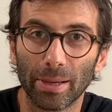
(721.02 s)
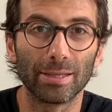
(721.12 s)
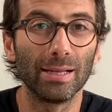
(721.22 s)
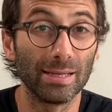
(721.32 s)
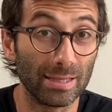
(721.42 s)

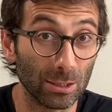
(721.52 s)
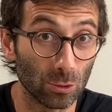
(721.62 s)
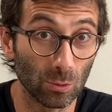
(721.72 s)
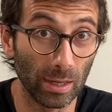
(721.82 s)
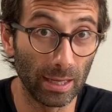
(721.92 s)
until it is
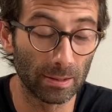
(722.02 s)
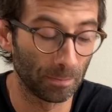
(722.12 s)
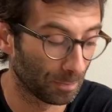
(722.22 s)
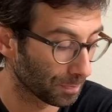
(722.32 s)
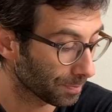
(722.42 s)
too late.
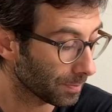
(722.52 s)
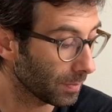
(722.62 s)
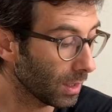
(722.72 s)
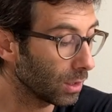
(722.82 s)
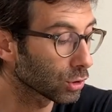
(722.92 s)

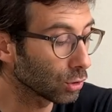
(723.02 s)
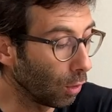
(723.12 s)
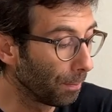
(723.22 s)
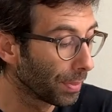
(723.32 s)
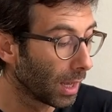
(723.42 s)

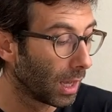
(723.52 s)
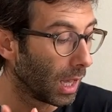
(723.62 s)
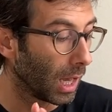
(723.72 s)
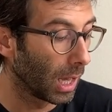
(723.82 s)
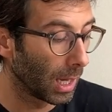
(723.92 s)
So
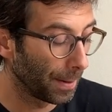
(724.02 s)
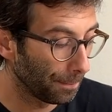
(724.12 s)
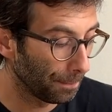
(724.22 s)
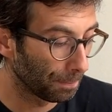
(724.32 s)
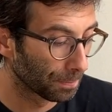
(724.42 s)

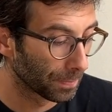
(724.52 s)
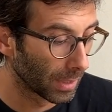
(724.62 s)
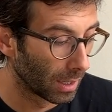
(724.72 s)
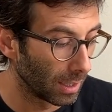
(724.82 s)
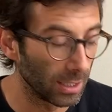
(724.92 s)
um,
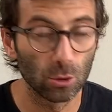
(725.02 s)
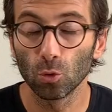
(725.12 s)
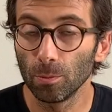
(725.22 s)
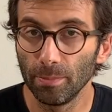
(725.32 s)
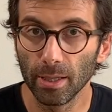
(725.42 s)
it
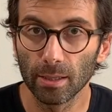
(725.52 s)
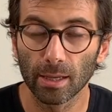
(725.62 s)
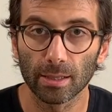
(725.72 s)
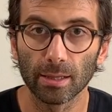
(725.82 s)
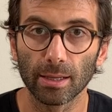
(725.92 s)
could be
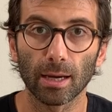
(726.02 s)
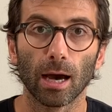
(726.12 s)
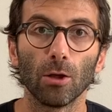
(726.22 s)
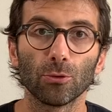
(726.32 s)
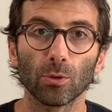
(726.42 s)
that in the
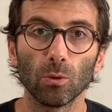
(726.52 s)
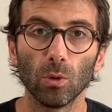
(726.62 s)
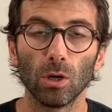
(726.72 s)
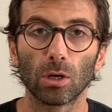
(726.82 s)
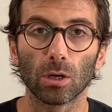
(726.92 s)
country
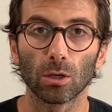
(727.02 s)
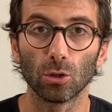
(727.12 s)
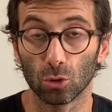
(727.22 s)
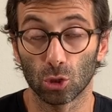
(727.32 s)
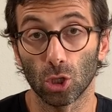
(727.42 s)
where
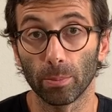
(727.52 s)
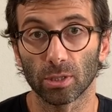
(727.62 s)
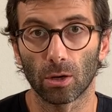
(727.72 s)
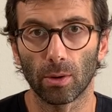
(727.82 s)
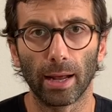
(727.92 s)
those
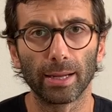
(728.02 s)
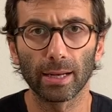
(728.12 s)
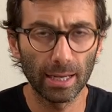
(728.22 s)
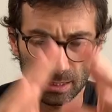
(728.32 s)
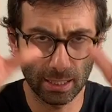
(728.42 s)
shops are running,
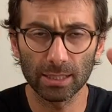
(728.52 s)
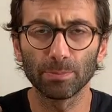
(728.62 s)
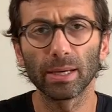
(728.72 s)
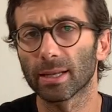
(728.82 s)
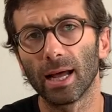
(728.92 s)
let's let's
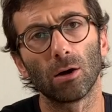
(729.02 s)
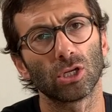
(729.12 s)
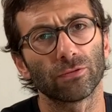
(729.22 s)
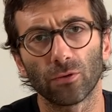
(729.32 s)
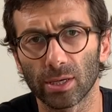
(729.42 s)
speak now
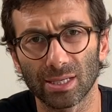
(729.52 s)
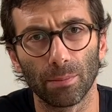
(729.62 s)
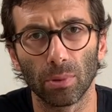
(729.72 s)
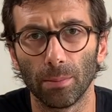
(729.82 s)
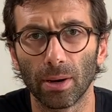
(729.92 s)
just for
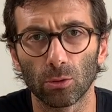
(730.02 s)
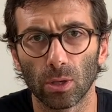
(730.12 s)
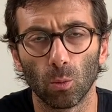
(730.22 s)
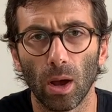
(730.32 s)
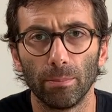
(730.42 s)
example about
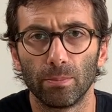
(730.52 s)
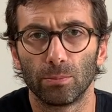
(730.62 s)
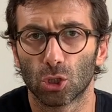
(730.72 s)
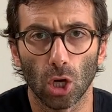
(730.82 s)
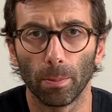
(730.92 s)
the web
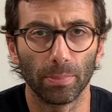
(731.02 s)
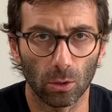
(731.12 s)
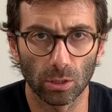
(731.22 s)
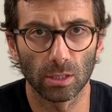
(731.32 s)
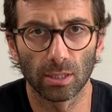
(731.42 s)
shop
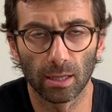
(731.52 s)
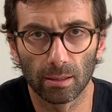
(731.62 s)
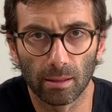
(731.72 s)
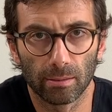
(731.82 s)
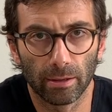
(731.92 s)
because it's
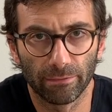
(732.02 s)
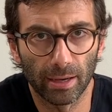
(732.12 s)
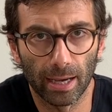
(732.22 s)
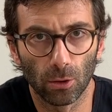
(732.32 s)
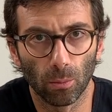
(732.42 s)
the, the
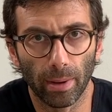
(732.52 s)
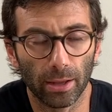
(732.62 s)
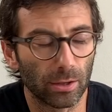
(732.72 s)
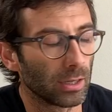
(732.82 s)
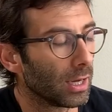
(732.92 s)
thing I know
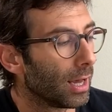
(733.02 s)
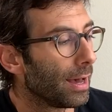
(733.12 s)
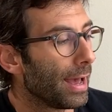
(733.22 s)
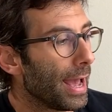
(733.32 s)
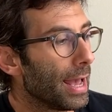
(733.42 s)
better.
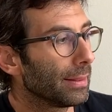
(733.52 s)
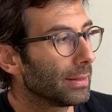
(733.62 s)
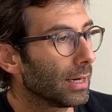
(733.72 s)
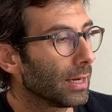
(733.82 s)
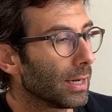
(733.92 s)

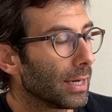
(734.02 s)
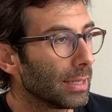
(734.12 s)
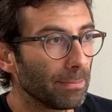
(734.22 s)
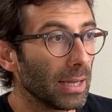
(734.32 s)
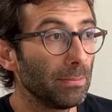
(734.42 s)
And uh, uh,
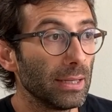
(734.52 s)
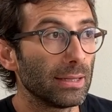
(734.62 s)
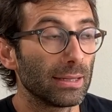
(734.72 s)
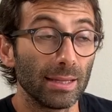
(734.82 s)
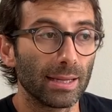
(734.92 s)
it might be
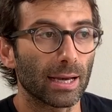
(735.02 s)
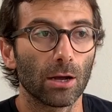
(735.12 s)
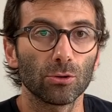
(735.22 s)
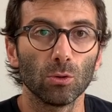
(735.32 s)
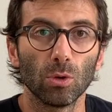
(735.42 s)
that in the
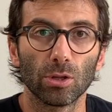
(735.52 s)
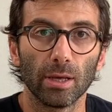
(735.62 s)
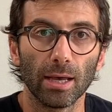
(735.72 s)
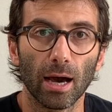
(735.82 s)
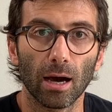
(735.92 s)
country where
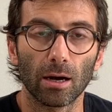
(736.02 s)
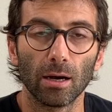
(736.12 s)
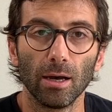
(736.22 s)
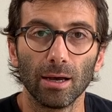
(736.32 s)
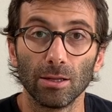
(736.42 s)
they
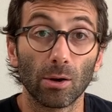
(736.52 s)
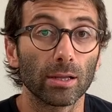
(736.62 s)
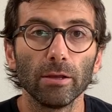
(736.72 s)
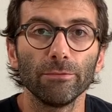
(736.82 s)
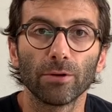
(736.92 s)
are, there are
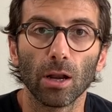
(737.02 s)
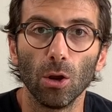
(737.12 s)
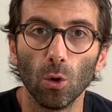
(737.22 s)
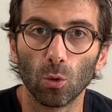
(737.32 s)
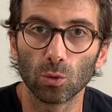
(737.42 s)
different
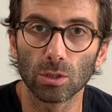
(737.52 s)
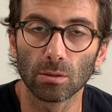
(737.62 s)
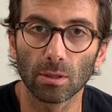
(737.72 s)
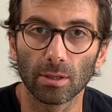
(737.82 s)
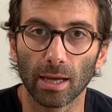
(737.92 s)
laws
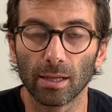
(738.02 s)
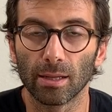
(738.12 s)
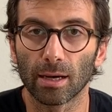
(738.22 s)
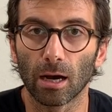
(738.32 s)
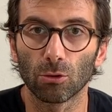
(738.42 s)
that in
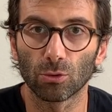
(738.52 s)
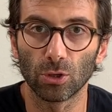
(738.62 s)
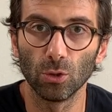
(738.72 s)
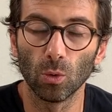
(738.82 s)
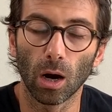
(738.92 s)
the country
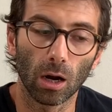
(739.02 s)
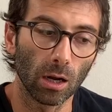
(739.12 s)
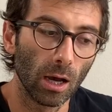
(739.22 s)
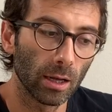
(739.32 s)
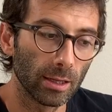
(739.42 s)
you
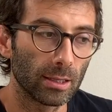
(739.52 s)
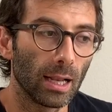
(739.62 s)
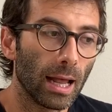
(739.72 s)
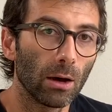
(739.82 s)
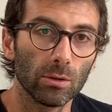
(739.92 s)
are that
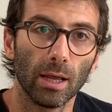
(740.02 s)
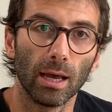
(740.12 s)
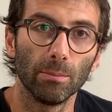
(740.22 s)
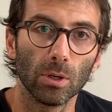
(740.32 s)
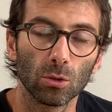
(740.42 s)
allow
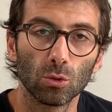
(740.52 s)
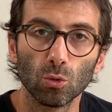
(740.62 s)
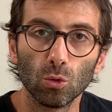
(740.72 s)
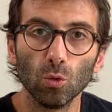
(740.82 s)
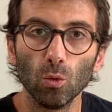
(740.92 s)
them
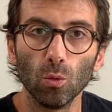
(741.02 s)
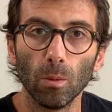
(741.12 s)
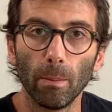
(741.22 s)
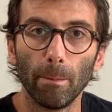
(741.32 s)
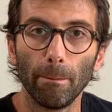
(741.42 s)
to do
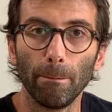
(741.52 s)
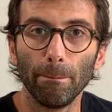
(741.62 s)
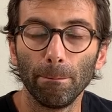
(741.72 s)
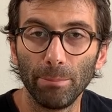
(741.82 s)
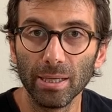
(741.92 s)

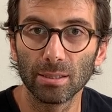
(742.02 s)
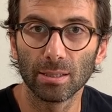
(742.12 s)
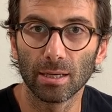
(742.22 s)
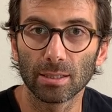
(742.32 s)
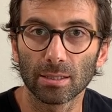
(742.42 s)

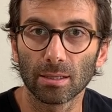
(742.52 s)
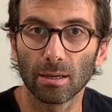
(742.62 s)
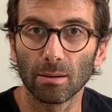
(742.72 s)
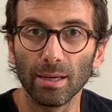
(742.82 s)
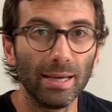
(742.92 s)
business
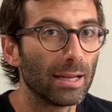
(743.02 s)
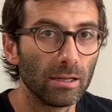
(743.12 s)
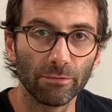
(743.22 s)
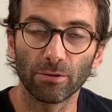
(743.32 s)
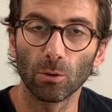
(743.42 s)
in a
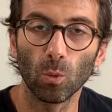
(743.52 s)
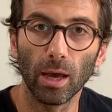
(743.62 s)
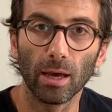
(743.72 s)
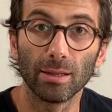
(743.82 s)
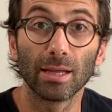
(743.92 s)
different
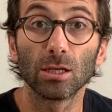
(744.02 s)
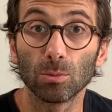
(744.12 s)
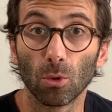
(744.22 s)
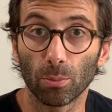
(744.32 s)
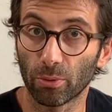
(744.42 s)
way that is
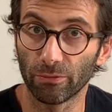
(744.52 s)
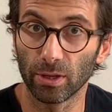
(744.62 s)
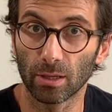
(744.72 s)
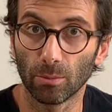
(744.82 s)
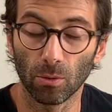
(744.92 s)
more
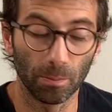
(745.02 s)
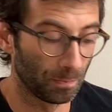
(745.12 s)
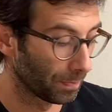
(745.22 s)
profitable